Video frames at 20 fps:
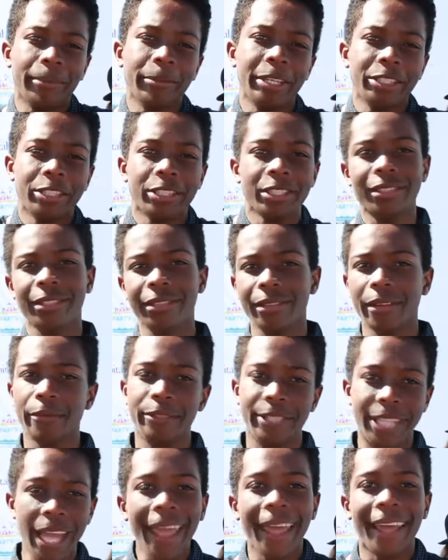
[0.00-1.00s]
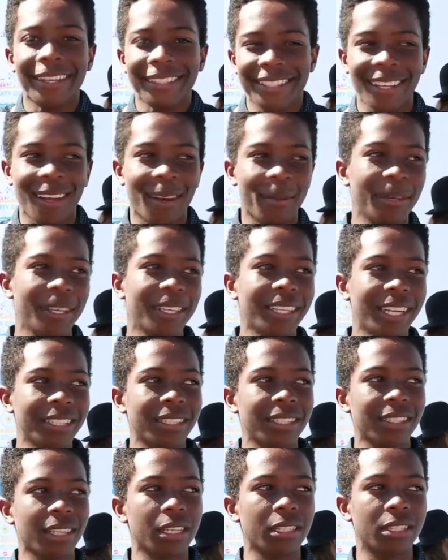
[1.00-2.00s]
I mean, just dance. I mean,
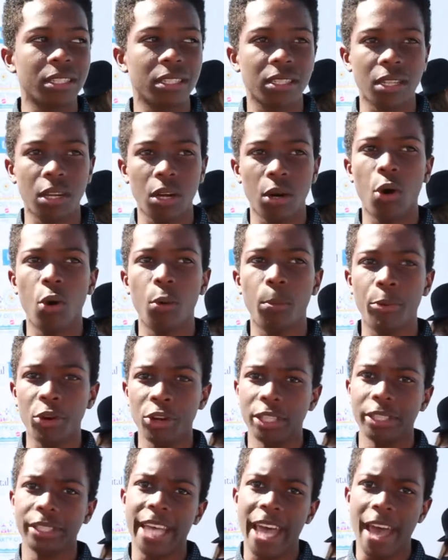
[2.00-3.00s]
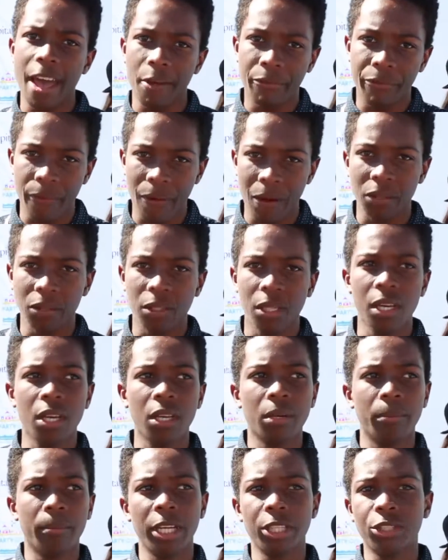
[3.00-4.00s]
that's it's the whole point, to have fun.
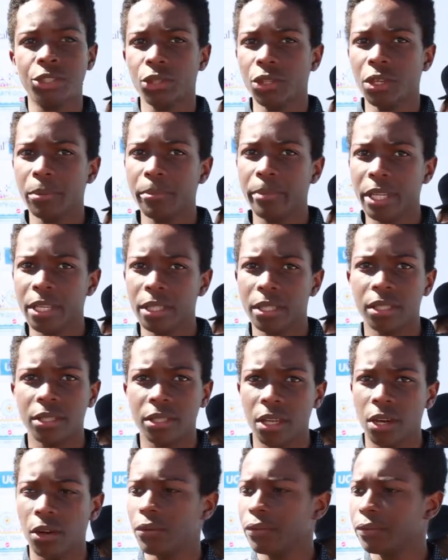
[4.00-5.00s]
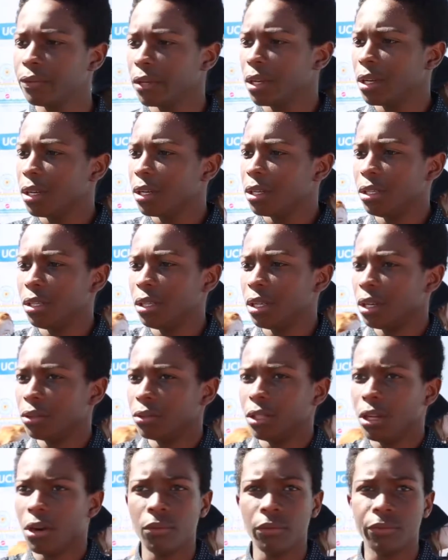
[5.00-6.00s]
Make sure you're being yourself. You
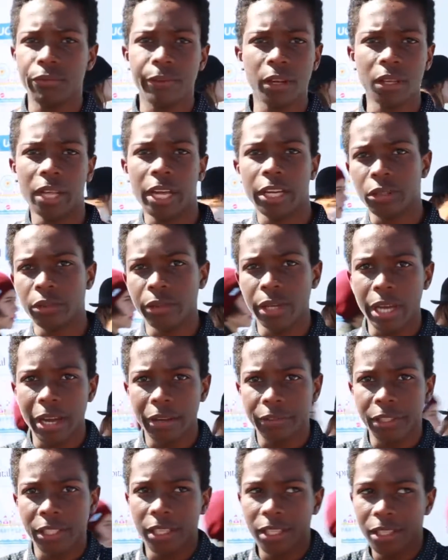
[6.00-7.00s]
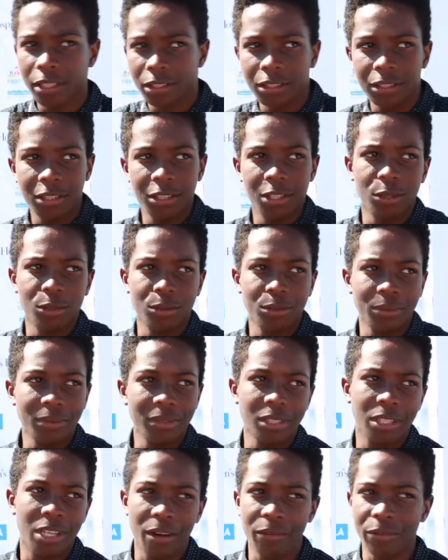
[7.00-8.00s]
know, don't feel like you have to, you know,
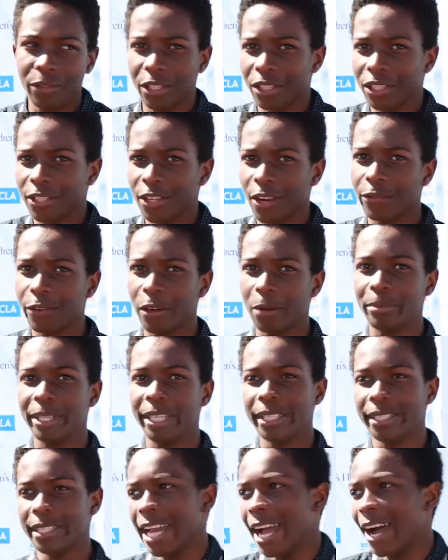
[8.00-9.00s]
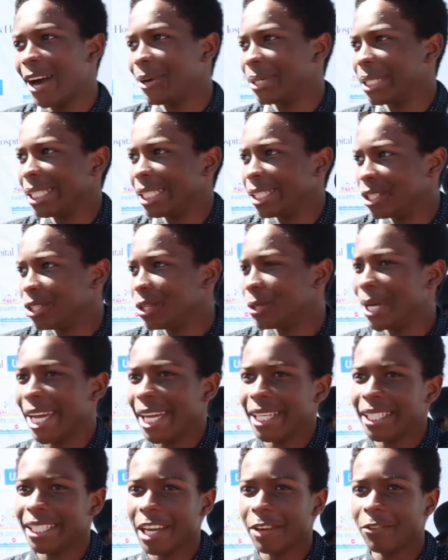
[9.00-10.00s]
cover yourself up because now in this new
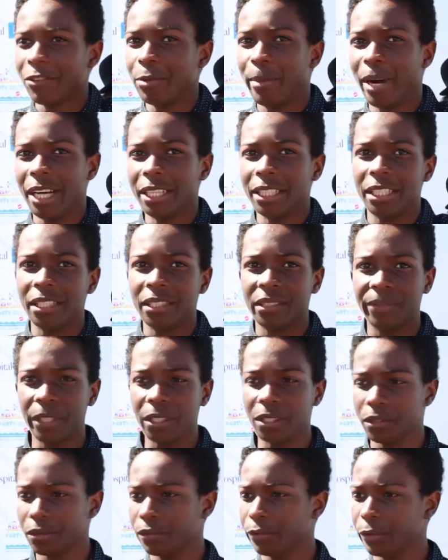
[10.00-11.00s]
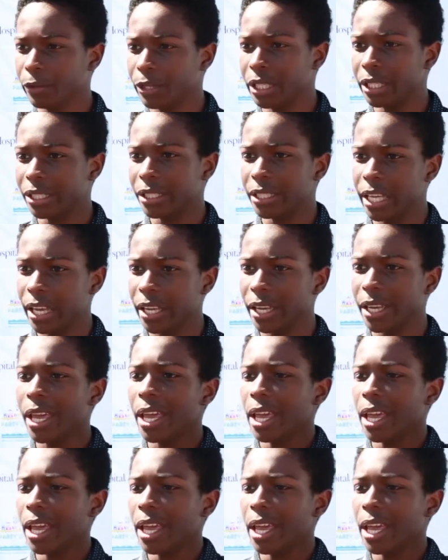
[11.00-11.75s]
age, everybody is feeling free to say